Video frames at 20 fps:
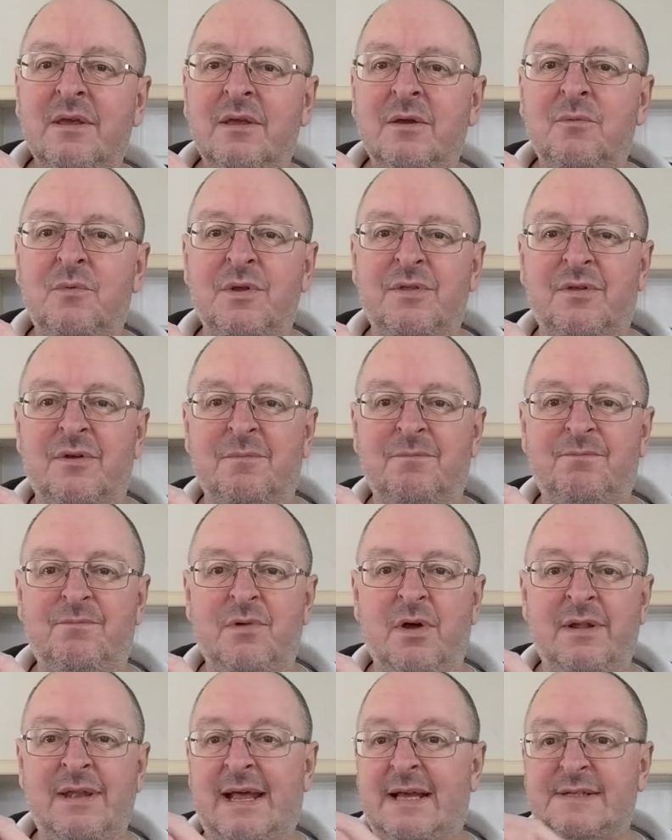with an
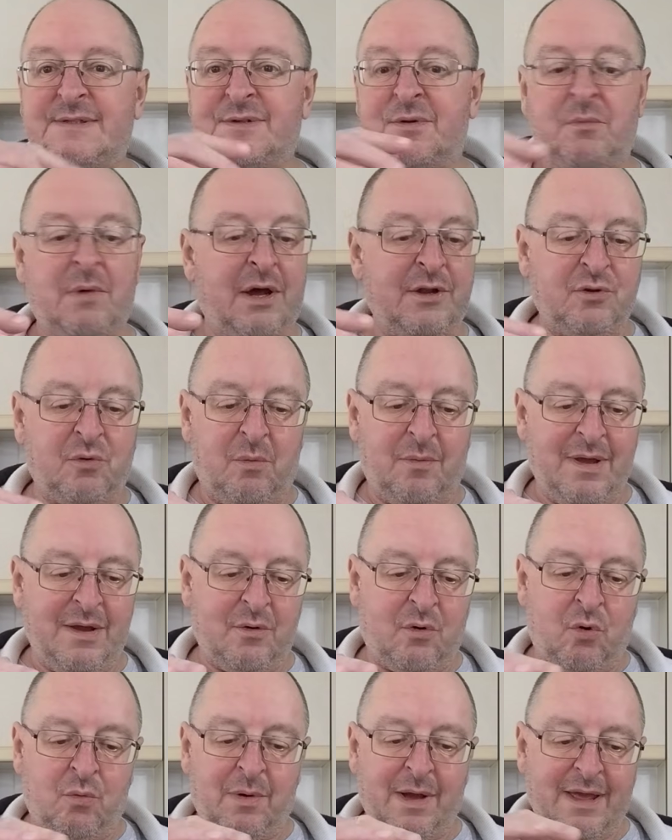Asda one
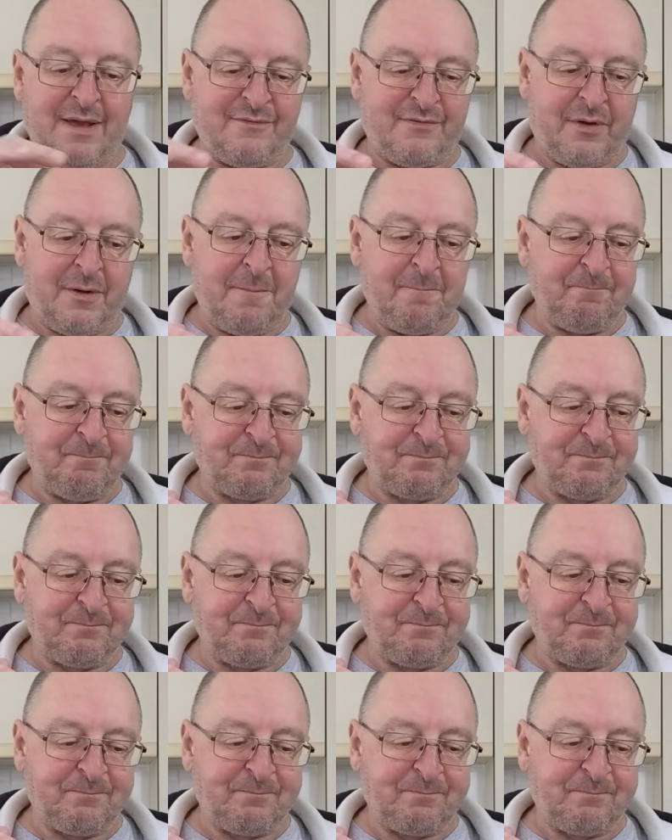or whatever,